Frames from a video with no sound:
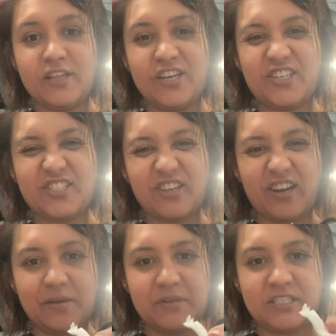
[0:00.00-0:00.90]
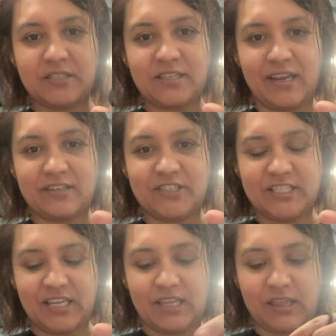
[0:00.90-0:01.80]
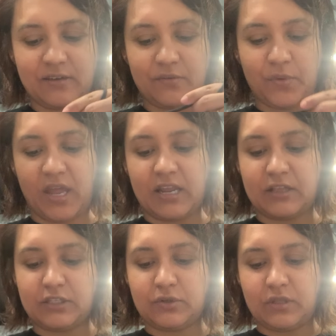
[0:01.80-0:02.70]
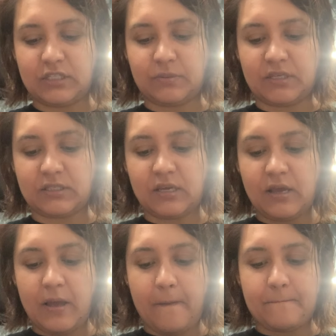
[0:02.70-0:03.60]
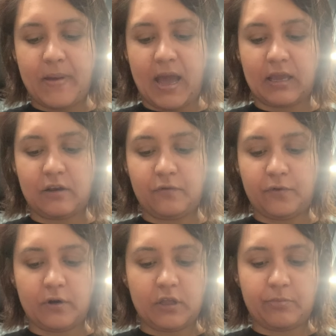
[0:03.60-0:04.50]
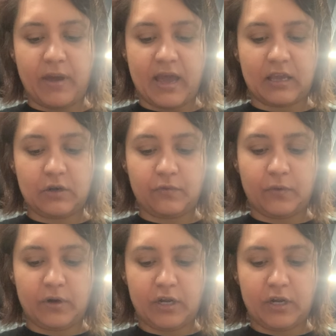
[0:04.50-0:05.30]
There's the garbage inside of her teeth. Okay, now let's do this piece. Back and forth, and